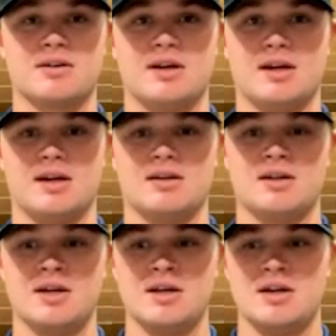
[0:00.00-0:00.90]
And
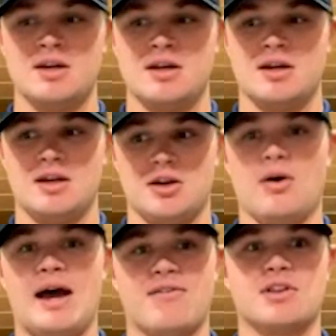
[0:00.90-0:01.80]

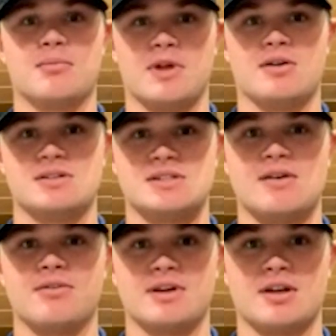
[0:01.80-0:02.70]
having them there is
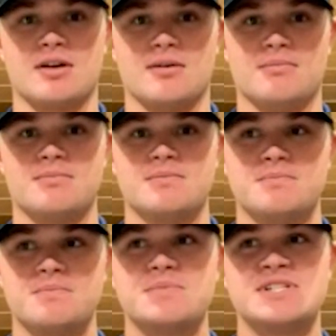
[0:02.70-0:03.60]
definitely gonna
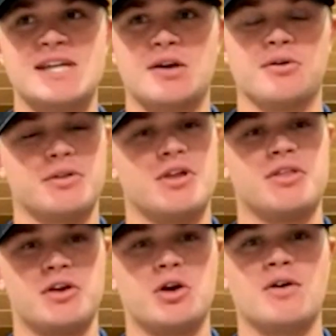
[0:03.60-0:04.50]
settle
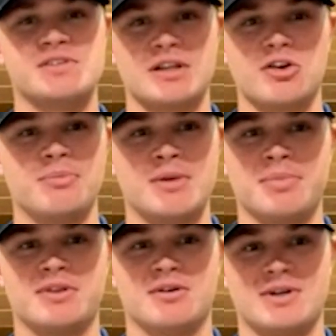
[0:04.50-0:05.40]
the nerves a little bit,
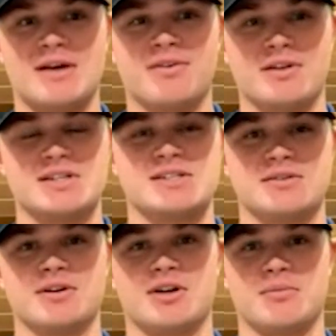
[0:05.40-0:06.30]
but they're definitely
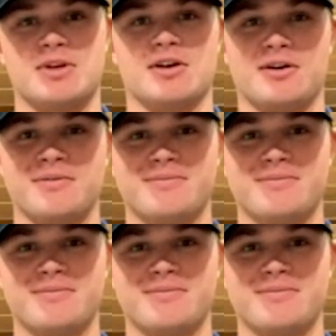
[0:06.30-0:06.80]
still gonna be there.